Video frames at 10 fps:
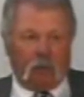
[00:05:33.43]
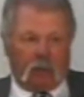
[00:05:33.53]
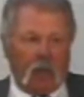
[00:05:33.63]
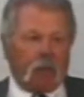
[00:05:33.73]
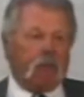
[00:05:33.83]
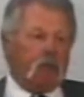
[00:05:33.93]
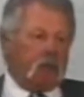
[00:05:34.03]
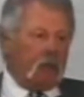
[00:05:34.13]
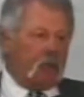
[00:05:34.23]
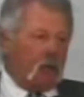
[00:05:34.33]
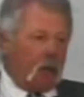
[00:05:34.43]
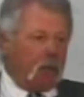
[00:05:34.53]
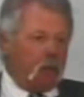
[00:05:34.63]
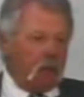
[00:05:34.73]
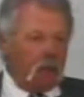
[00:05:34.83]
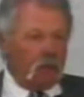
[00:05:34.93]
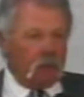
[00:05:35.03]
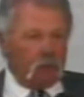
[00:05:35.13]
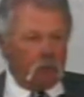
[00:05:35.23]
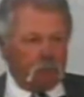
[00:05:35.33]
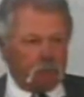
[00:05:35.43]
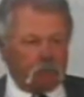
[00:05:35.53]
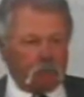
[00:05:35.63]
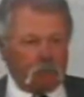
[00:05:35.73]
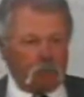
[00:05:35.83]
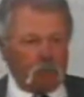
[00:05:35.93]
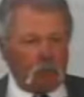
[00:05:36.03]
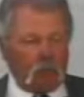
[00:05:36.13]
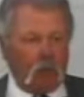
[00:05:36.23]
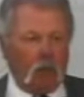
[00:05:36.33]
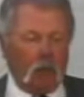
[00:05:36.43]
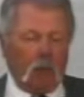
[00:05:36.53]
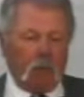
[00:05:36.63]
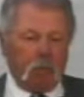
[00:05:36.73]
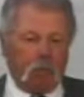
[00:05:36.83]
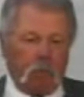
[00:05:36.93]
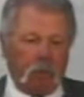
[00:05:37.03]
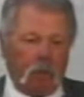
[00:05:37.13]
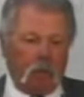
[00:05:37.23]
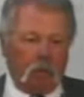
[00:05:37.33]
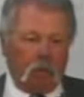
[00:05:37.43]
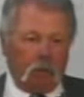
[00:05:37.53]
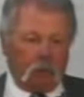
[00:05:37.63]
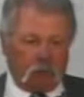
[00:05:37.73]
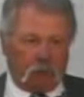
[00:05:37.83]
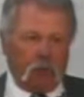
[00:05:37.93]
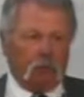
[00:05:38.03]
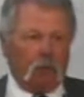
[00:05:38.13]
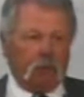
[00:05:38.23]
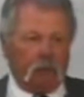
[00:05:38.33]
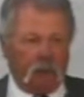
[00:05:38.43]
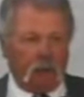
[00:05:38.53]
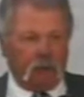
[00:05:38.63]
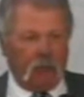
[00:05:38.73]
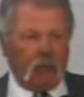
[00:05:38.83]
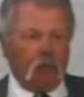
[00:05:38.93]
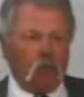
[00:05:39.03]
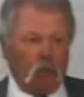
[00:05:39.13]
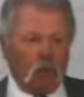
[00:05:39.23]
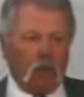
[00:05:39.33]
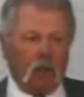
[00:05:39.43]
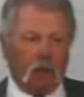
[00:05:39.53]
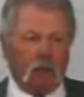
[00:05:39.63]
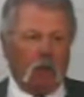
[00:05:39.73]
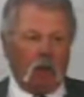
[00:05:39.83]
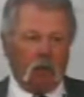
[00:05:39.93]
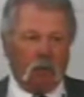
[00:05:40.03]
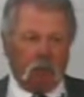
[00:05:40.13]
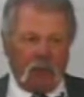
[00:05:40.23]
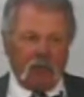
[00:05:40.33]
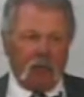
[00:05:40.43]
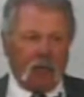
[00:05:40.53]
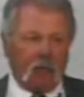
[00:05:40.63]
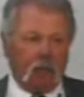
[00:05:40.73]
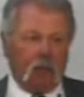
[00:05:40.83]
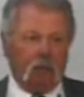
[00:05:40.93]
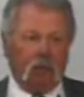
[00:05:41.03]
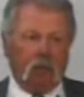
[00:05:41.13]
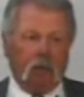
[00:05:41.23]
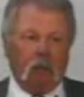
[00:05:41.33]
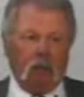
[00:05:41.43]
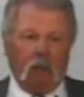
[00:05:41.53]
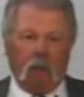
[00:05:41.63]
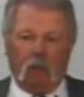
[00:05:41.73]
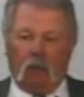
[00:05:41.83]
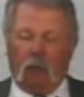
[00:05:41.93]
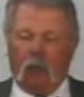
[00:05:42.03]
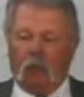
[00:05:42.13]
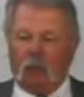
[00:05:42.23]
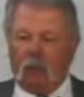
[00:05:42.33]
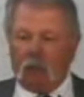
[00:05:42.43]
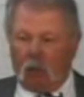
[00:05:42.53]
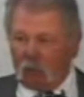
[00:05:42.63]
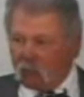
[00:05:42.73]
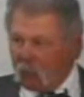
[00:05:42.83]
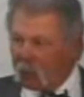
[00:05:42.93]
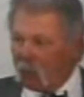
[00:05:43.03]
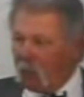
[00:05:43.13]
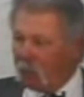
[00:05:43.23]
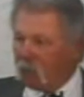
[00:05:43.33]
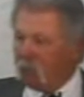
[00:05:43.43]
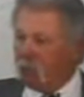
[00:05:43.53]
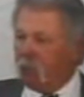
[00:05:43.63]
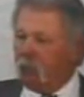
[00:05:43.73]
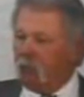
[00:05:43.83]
The captain at that time had been injured. There were still dead and wounded on the main deck and on the second level.